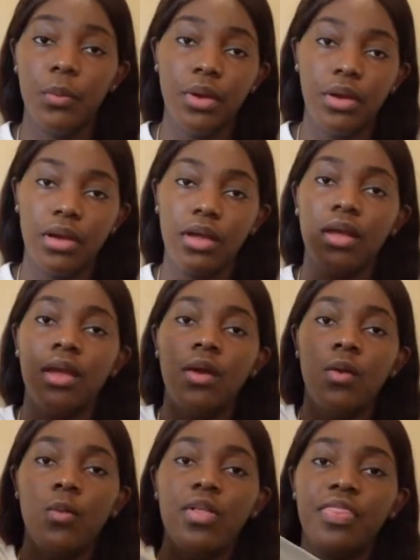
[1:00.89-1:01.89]
wearing
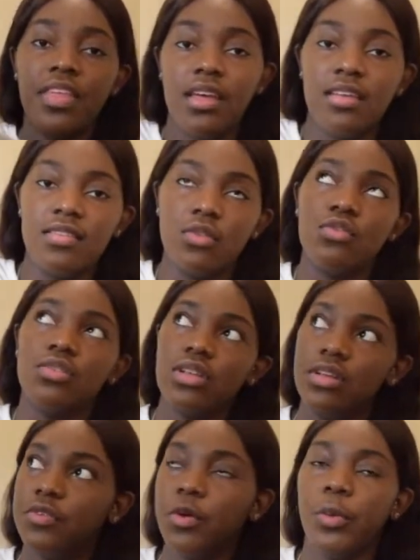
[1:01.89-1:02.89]
with these.
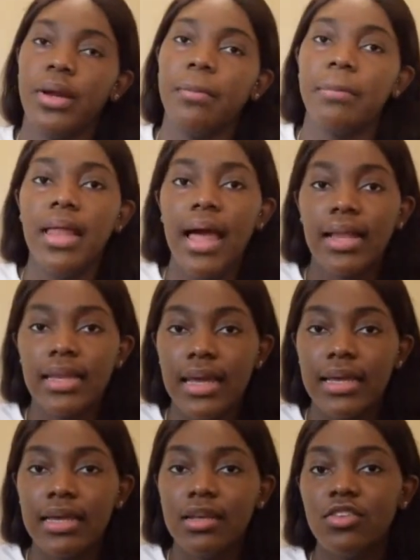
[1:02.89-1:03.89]
Usually if you're wearing black
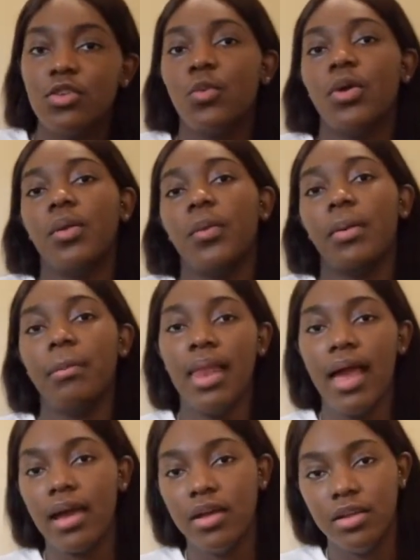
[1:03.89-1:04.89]
leggings, you want to wear
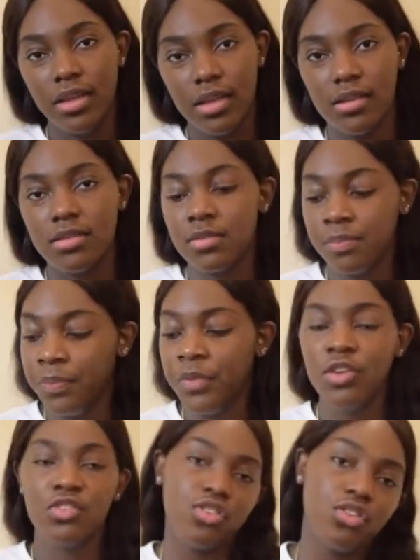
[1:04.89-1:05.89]
black undies
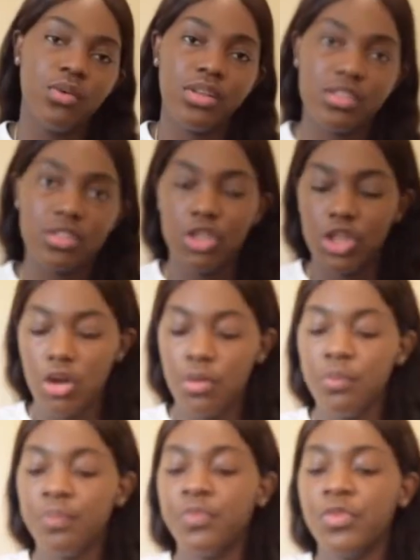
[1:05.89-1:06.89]
just so it doesn't show.
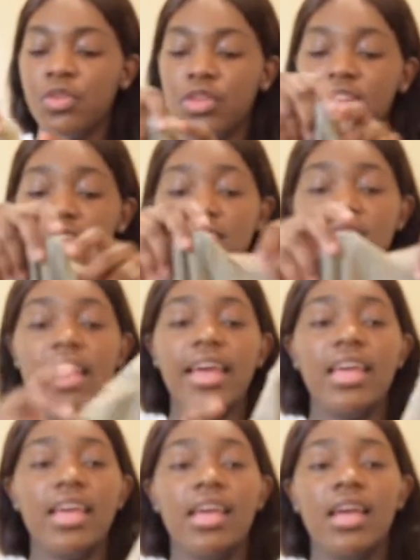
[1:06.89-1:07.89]
So this
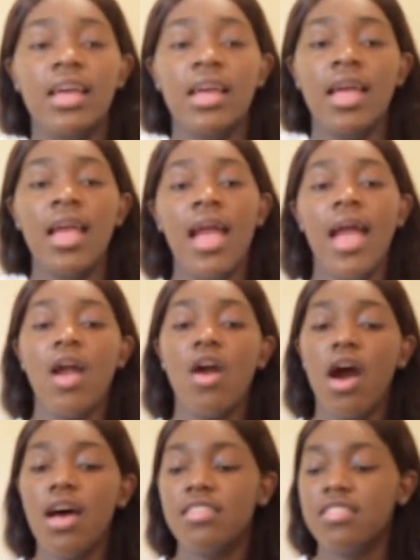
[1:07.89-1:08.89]
legging
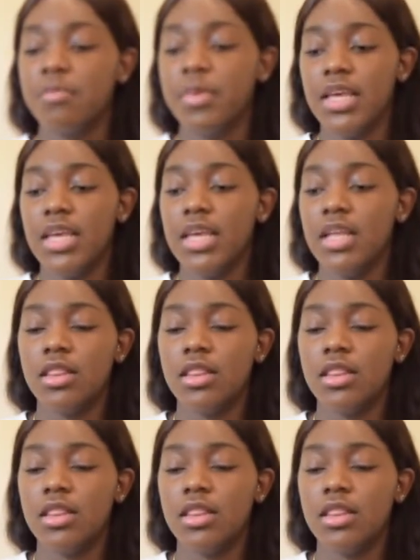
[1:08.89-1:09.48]
cost me